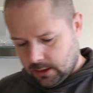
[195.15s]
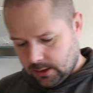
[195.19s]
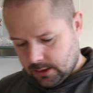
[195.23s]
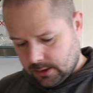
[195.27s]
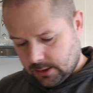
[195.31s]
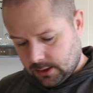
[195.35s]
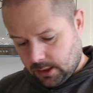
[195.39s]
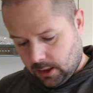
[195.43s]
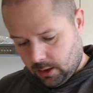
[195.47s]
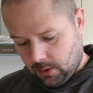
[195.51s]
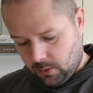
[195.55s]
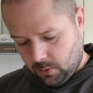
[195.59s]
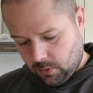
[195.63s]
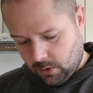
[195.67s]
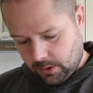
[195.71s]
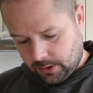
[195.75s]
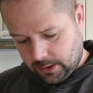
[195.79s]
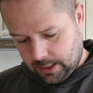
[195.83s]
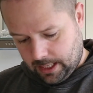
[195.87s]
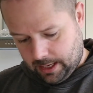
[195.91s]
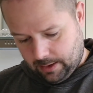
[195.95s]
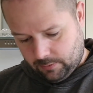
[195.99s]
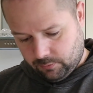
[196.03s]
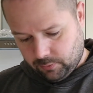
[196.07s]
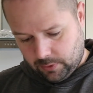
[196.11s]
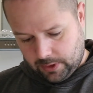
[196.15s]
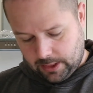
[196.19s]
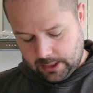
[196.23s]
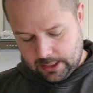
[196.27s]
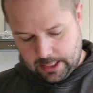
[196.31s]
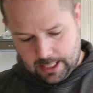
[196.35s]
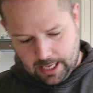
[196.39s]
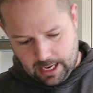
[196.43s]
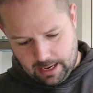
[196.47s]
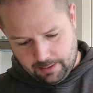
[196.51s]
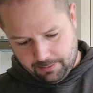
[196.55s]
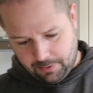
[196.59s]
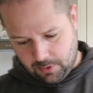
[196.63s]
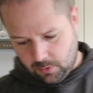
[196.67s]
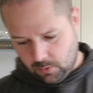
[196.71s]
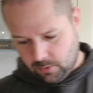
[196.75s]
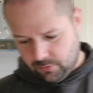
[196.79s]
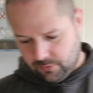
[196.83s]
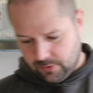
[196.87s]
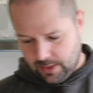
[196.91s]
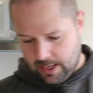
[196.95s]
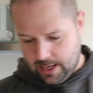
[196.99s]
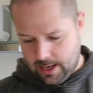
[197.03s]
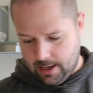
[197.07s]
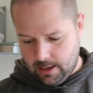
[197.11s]
So yeah, really happy with
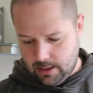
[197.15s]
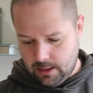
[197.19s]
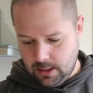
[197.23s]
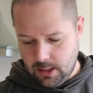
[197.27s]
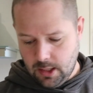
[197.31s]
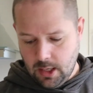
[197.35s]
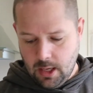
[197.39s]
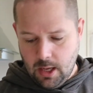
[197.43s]
that.